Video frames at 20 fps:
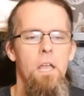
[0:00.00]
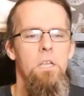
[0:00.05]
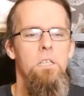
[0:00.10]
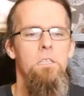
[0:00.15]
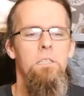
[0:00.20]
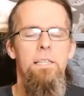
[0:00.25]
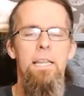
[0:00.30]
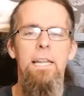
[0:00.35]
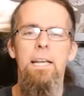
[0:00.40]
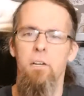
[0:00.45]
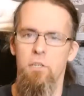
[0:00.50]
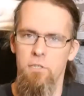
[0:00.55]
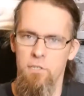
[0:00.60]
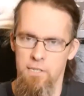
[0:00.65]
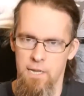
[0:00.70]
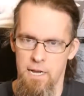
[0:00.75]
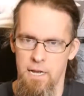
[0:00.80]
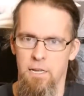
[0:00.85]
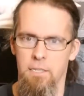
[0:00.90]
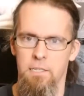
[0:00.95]
So then I got
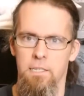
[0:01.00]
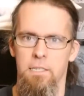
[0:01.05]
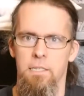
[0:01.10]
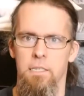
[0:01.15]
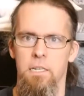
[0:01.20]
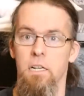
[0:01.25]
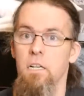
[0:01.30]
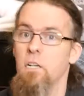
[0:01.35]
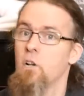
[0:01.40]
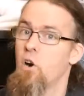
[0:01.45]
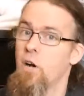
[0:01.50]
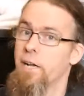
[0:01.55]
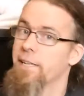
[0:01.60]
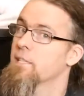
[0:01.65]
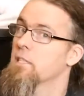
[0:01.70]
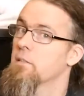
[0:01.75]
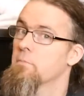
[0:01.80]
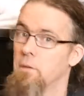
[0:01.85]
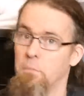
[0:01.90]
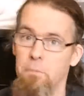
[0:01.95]
started and I got
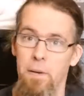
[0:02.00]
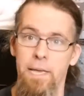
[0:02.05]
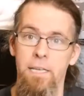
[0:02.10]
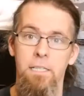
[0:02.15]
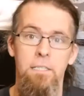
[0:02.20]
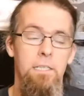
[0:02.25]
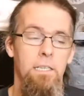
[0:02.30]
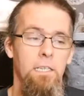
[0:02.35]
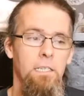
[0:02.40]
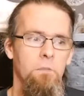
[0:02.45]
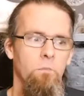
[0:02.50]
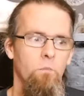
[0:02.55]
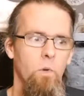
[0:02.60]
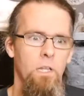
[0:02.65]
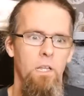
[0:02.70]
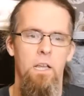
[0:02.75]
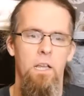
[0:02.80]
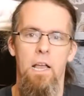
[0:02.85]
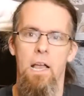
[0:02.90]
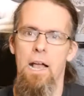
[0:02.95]
into my painting, and
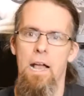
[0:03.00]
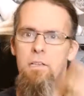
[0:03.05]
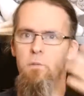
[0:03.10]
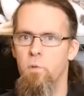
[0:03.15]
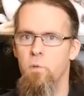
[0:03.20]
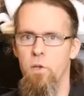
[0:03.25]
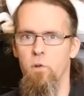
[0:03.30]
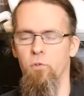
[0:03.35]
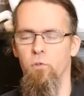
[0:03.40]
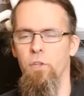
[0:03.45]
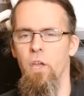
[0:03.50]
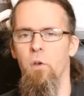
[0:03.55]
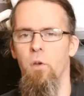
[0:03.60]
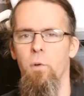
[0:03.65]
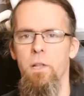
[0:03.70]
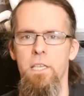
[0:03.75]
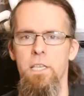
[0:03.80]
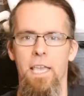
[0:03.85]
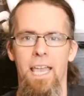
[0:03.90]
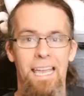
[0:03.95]
as we all know,
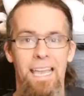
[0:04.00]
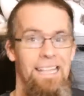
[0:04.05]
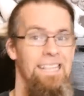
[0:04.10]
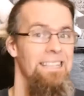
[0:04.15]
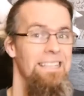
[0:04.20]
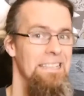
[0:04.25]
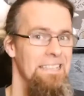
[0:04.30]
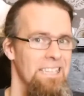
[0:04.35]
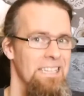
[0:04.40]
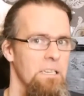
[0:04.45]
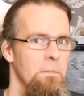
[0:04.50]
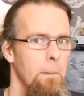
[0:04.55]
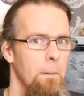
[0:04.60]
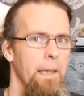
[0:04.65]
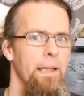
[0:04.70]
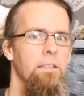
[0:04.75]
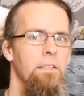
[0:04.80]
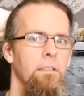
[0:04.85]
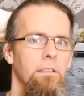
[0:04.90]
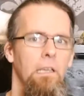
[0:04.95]
when you get into your
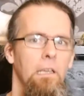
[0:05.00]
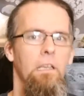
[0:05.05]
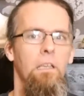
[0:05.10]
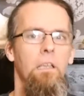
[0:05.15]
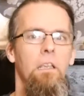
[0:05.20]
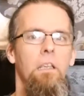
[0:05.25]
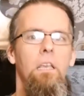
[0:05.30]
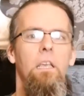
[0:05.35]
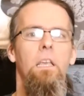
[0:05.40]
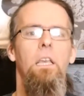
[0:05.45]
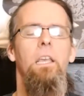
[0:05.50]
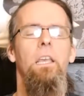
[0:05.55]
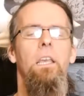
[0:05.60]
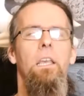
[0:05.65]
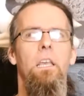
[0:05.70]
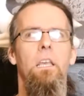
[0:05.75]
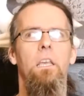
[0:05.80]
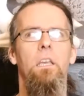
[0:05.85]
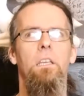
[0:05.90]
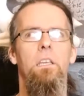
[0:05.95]
painting,
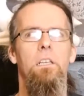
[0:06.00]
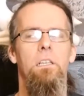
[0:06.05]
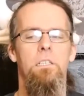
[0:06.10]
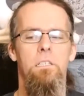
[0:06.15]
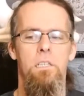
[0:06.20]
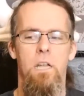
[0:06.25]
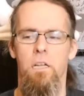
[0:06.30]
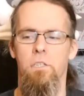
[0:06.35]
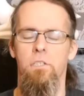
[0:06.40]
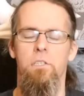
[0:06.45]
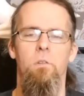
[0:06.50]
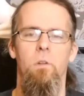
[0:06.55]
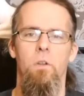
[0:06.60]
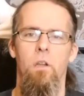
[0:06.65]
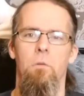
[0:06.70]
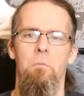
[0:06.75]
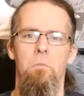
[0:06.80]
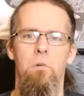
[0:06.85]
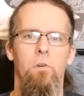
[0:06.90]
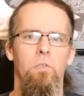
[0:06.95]
you start to do a
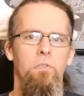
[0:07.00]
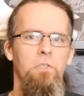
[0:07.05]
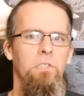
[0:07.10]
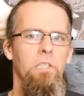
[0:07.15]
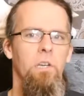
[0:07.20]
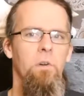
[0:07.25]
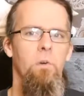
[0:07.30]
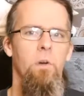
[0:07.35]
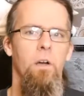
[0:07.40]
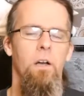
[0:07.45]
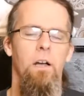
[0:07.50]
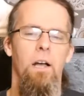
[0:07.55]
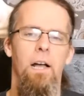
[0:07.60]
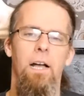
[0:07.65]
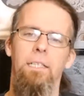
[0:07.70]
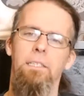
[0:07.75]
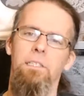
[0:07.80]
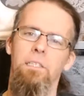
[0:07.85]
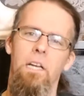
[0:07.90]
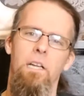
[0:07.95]
lot more. So
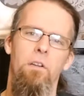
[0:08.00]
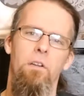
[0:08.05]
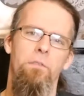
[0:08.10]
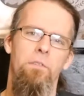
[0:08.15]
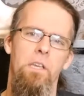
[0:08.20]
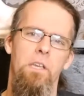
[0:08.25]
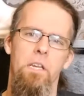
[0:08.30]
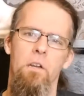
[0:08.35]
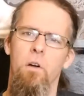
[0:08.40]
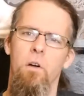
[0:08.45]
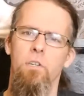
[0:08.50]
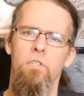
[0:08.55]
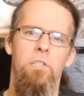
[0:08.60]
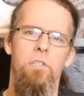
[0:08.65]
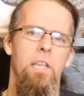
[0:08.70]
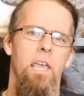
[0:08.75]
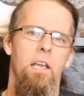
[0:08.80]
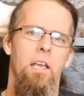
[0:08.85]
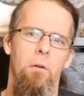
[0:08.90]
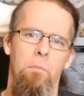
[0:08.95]
I started off thinking, oh, I'll
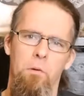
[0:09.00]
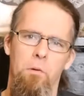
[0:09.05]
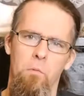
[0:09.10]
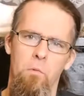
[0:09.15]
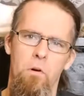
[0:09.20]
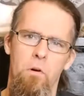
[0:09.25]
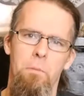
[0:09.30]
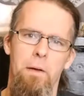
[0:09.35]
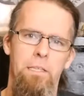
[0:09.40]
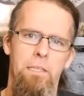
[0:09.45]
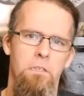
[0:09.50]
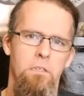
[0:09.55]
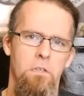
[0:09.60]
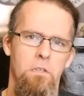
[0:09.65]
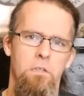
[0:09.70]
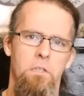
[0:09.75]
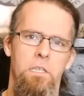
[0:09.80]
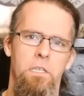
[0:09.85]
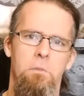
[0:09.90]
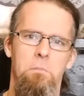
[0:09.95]
just get a couple of warbands
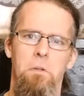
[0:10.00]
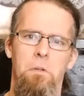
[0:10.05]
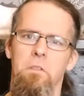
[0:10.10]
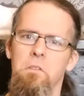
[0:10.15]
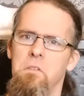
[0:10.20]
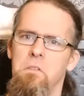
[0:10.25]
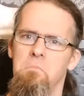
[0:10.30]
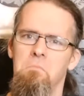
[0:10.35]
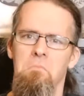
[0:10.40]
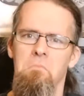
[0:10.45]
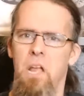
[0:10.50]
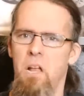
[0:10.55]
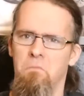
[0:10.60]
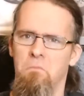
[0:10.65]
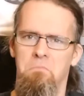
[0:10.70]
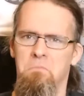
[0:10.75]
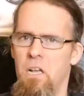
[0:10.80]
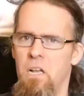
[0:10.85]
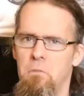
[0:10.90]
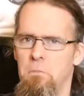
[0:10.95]
done this month.
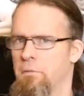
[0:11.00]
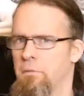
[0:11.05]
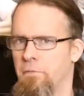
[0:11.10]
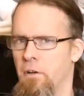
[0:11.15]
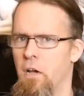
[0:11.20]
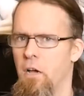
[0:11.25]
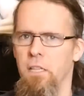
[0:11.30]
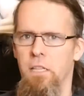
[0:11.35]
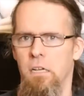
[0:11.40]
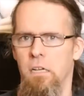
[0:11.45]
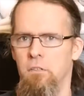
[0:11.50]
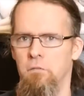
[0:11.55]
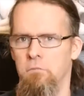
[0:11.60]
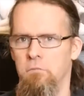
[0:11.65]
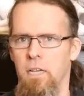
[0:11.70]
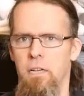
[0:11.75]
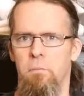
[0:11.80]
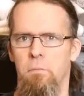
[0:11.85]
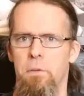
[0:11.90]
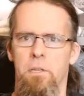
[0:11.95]
That'll be fine.
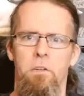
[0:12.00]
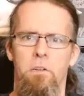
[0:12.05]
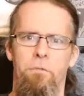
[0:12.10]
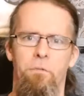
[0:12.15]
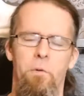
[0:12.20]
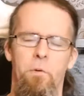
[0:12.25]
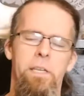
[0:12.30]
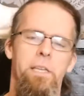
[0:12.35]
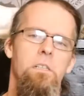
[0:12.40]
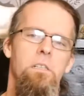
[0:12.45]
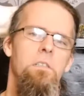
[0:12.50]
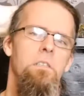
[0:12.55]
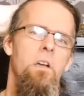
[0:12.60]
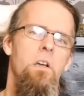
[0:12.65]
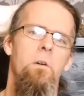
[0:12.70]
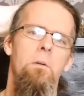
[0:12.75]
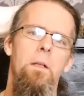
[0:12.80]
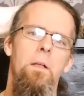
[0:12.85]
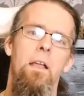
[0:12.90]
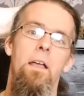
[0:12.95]
That'll be enough weeks.
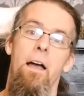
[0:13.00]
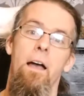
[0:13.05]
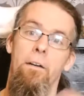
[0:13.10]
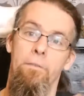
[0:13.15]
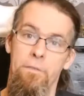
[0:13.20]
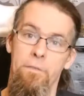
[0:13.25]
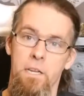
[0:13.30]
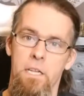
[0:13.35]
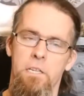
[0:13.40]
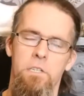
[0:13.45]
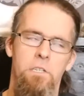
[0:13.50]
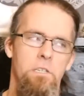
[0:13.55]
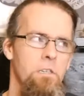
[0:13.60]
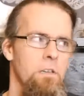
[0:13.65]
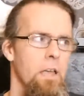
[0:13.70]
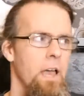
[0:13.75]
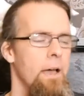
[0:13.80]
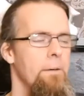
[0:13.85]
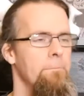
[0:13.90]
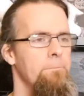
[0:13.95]
So I finished